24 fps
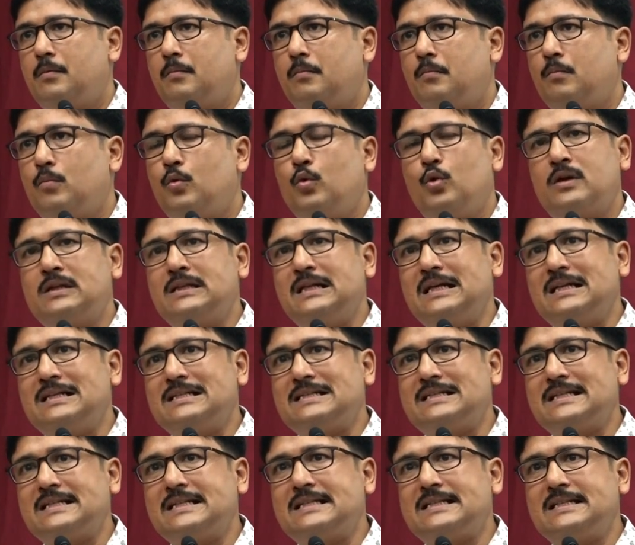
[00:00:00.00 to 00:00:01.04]
more than
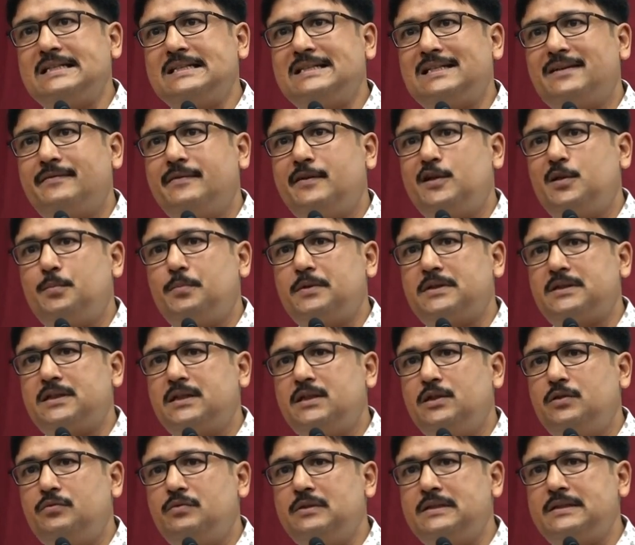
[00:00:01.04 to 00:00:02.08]
sixty to seventy percent
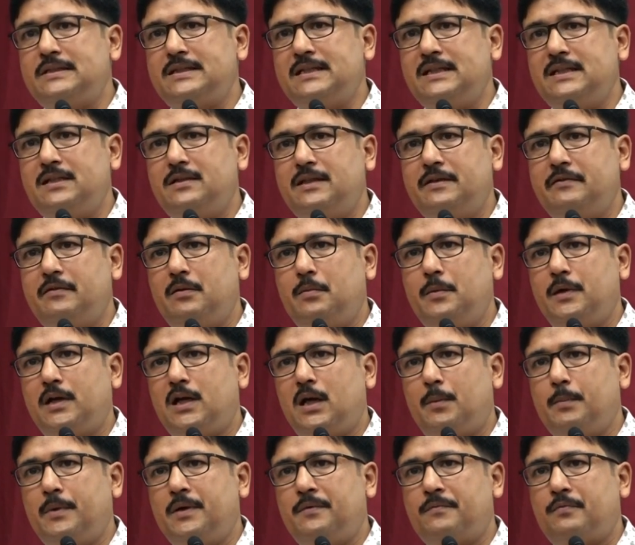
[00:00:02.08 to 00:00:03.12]
you will see they will be
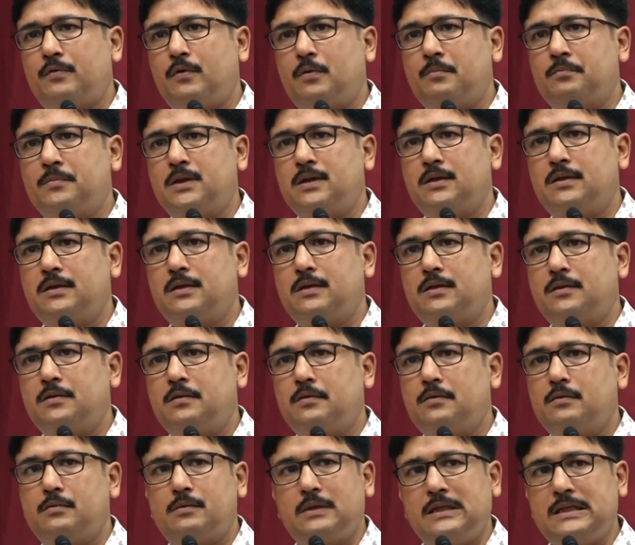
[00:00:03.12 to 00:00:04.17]
coming from the, you
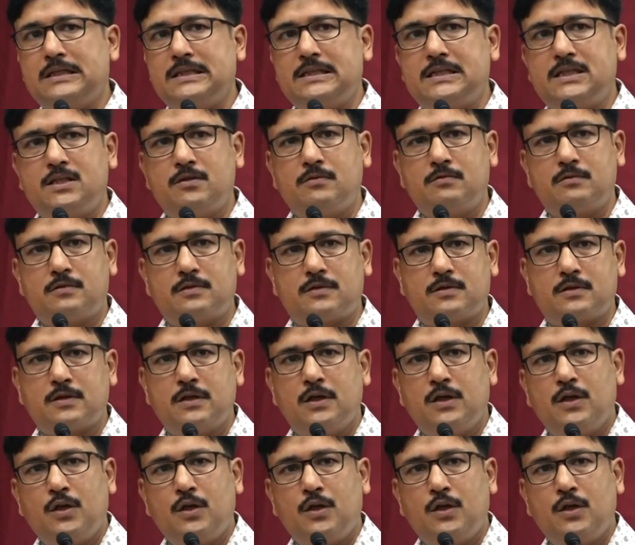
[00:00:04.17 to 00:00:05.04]
know, the institutes